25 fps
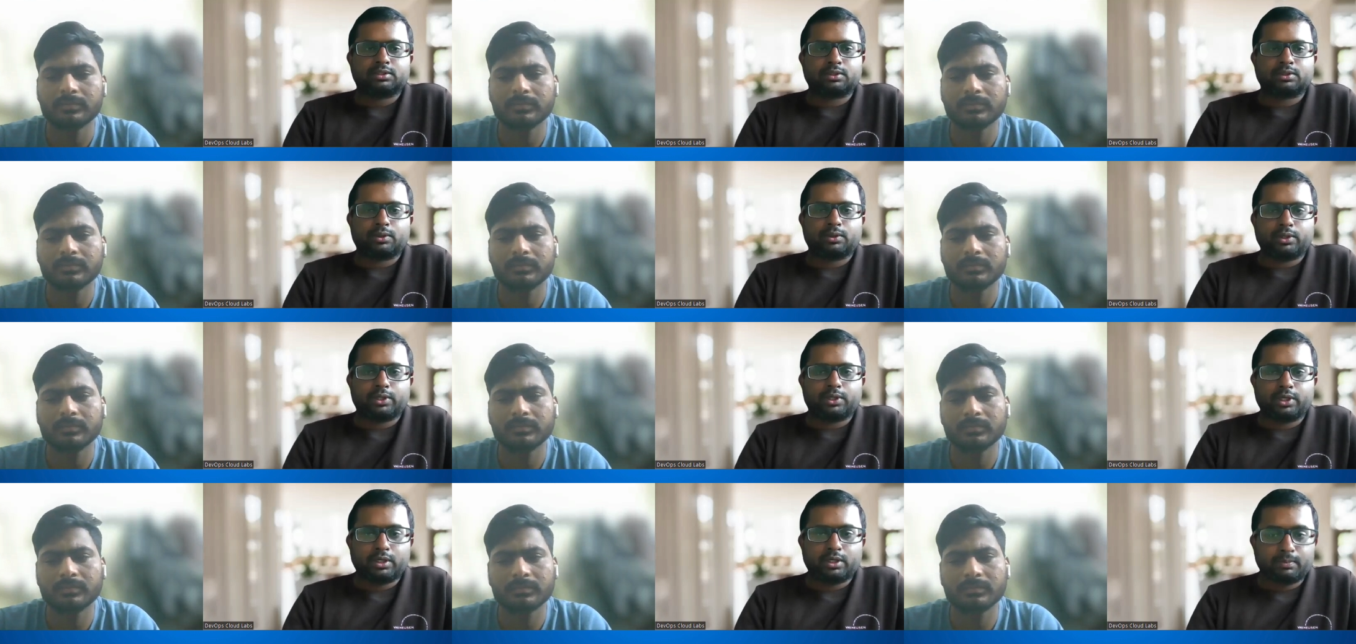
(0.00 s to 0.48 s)

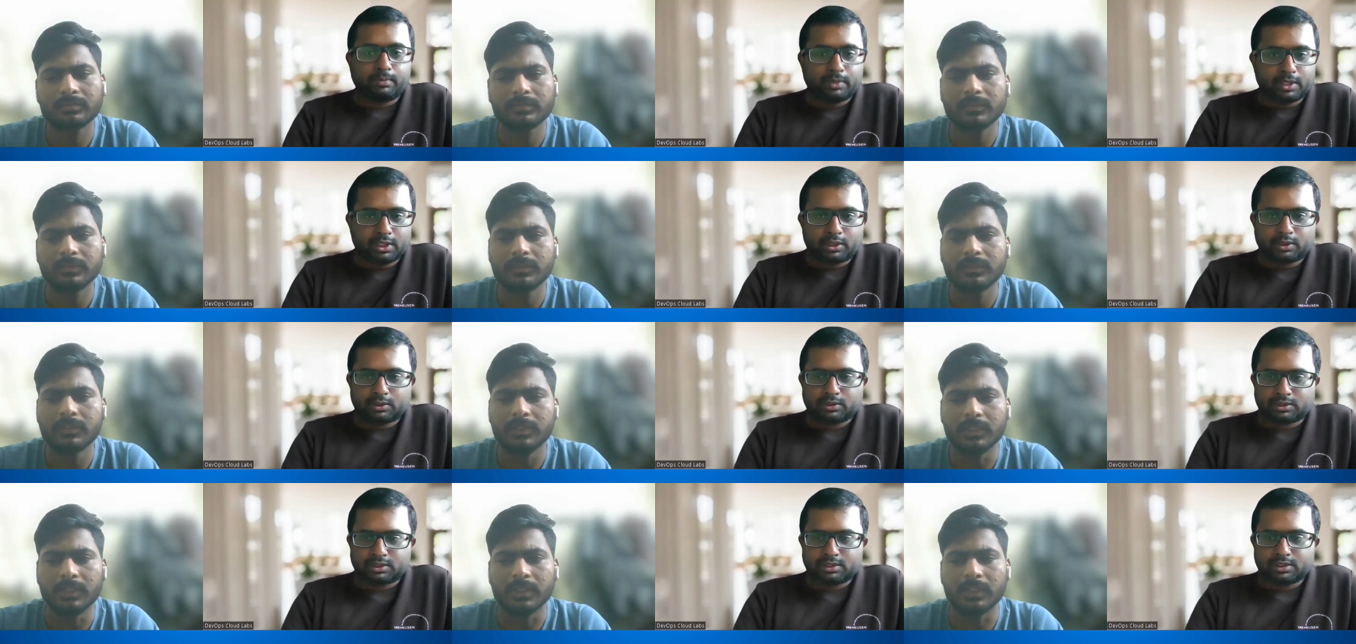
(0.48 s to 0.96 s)
Speaker 1: So you need to
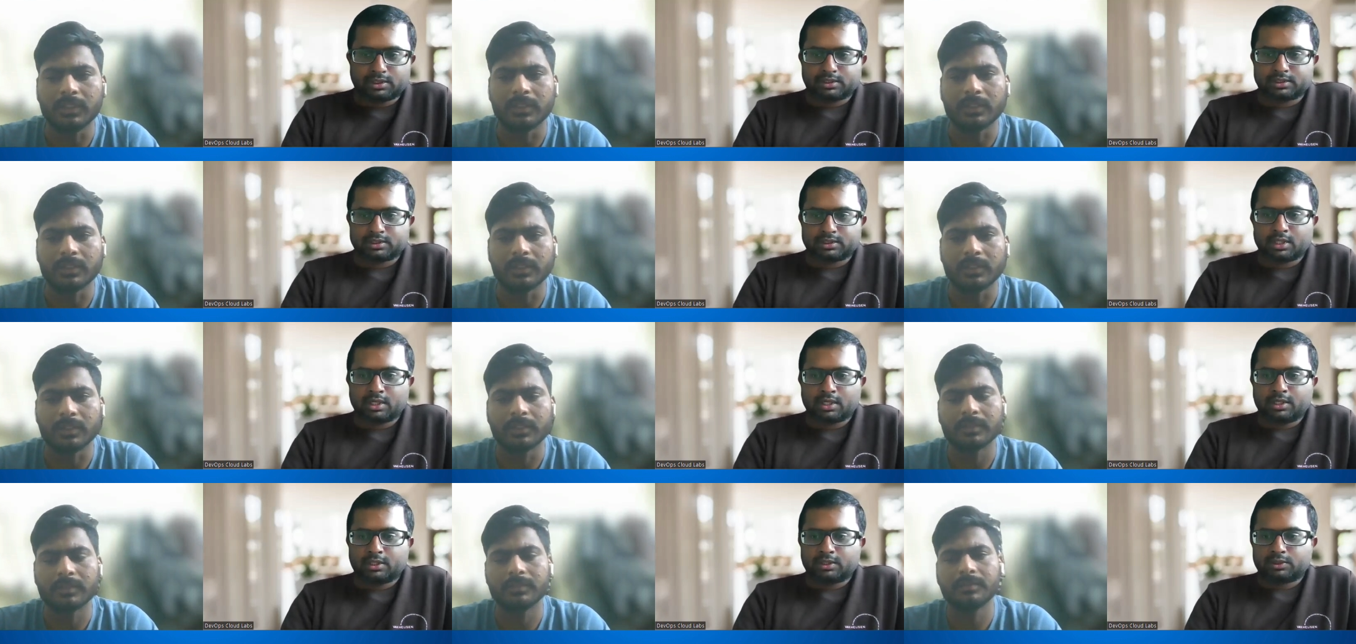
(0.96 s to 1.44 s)
build those
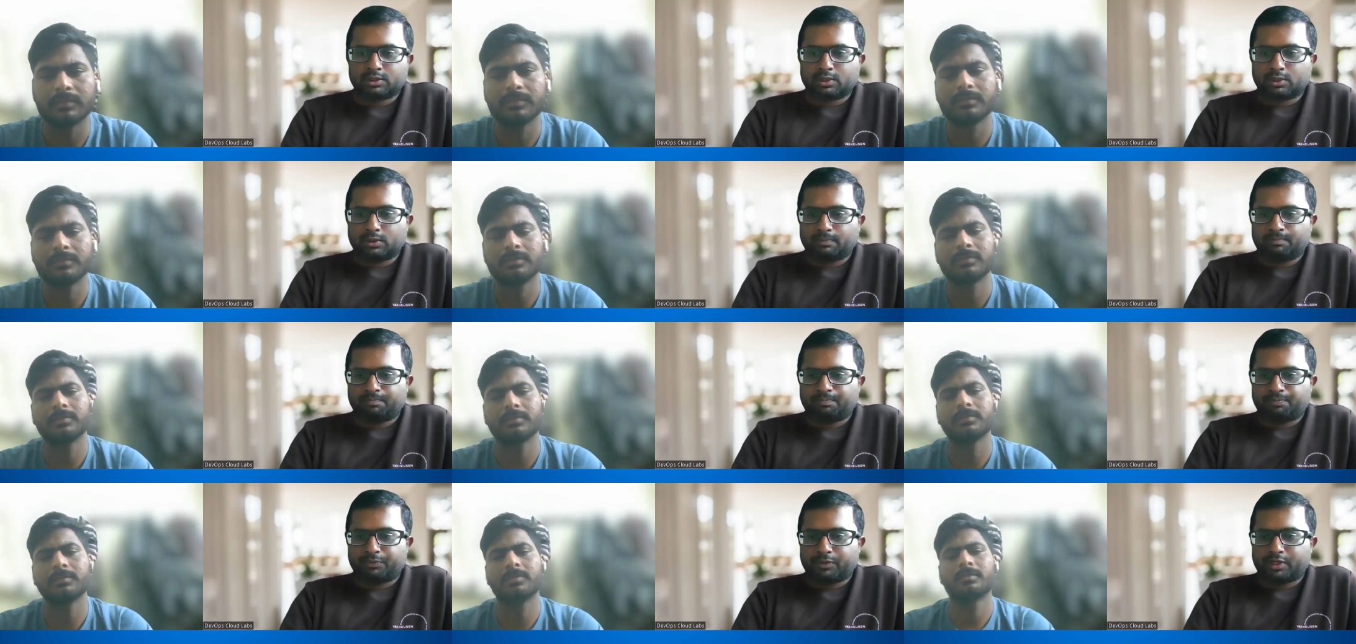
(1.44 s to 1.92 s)
skills.
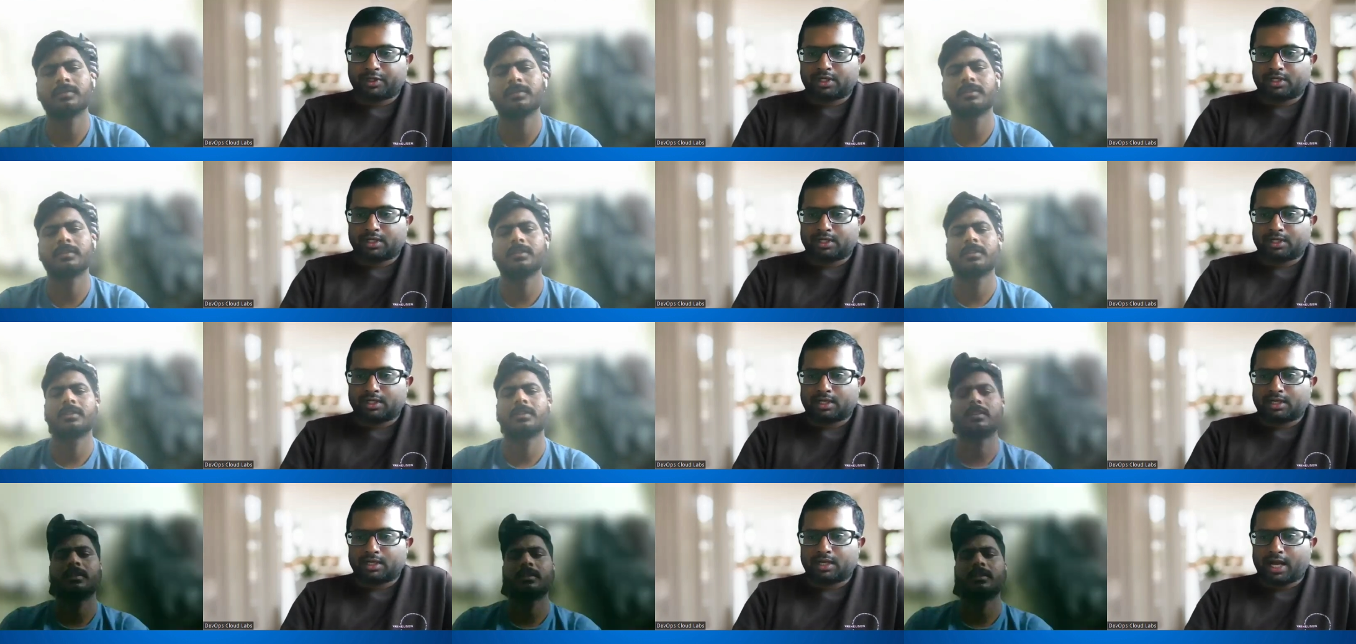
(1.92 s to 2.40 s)
So
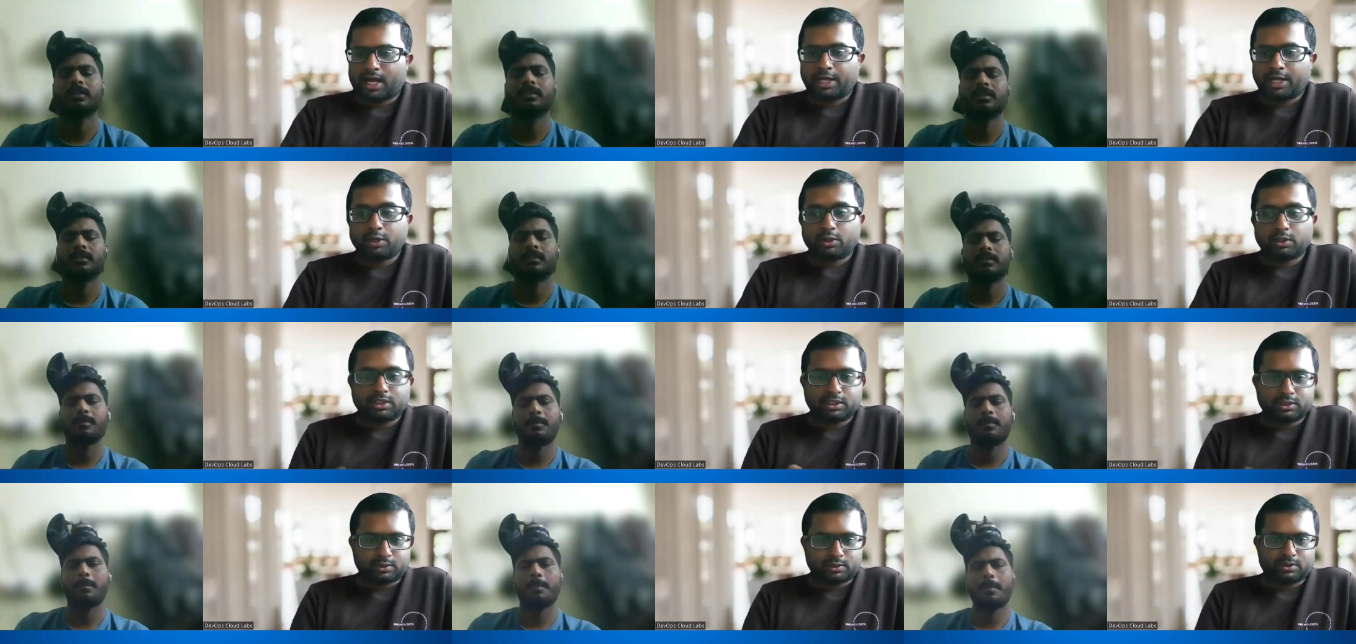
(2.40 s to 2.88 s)
I
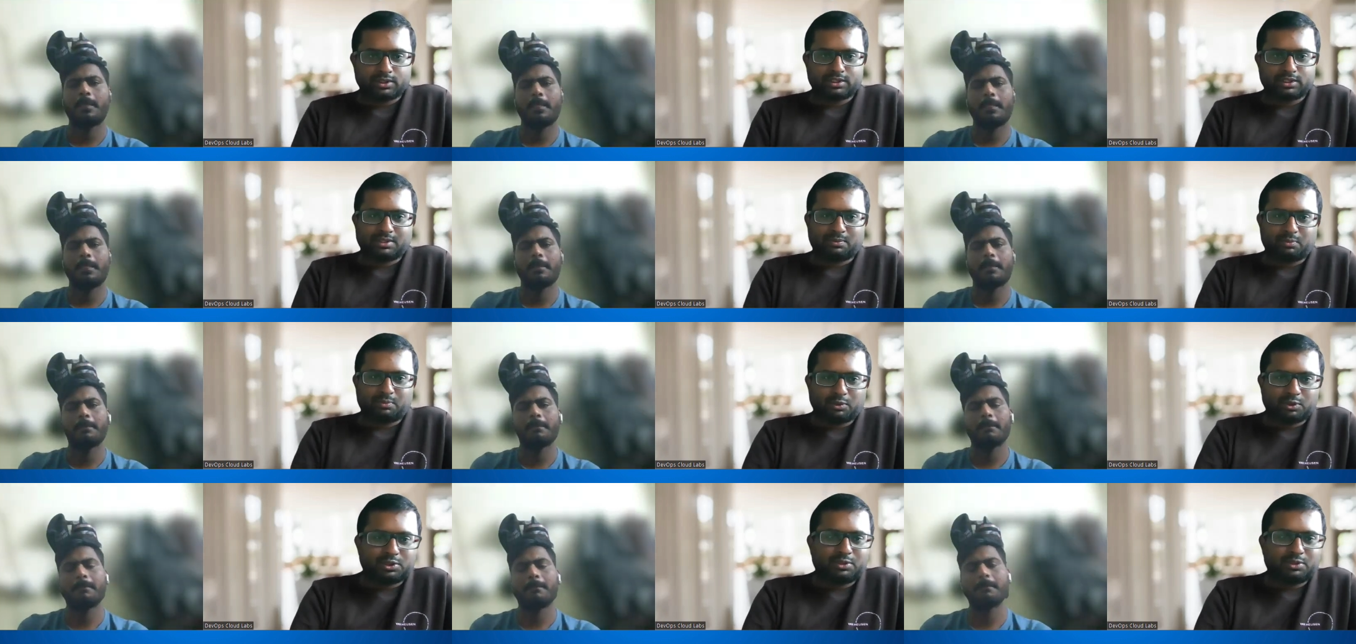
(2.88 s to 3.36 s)
know this was
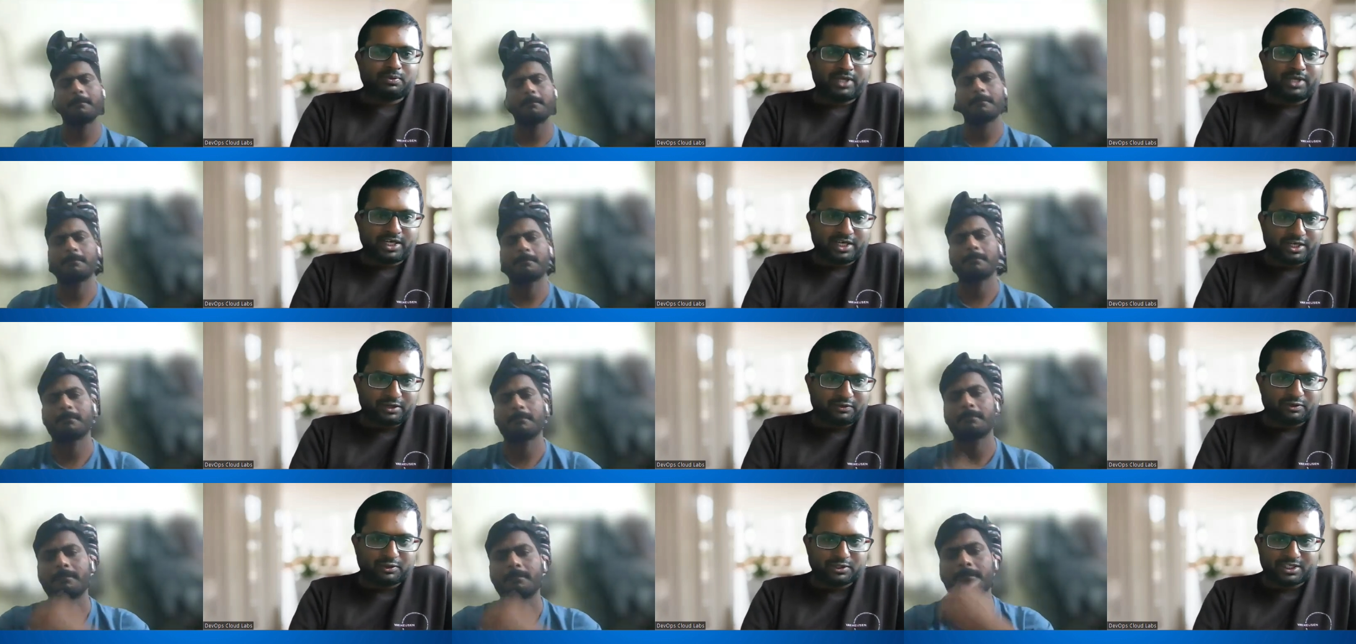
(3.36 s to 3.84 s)
supposed to be
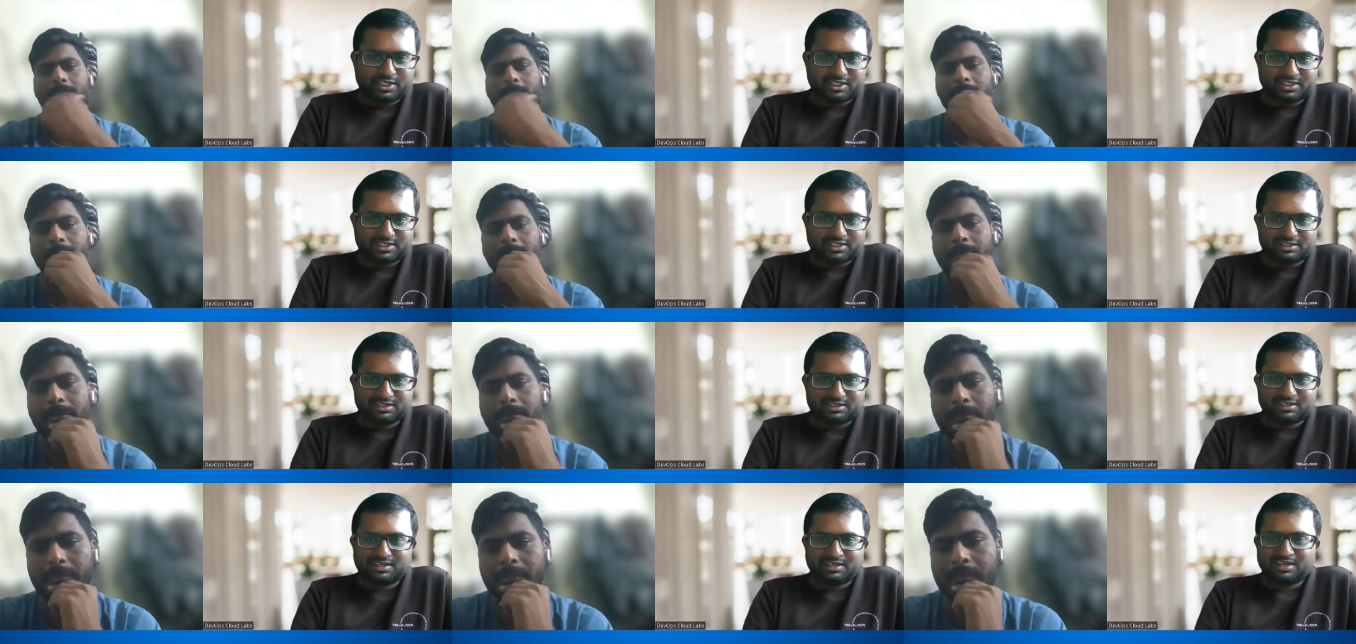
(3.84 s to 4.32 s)
an interview
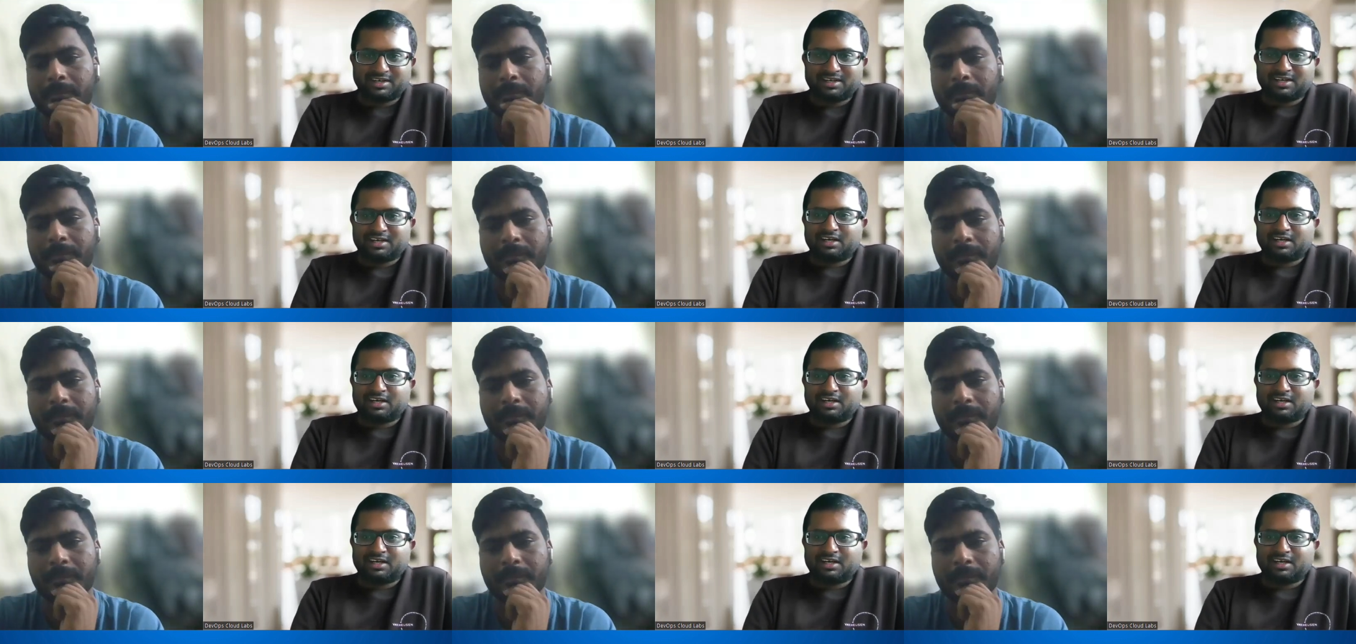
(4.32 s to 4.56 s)
session,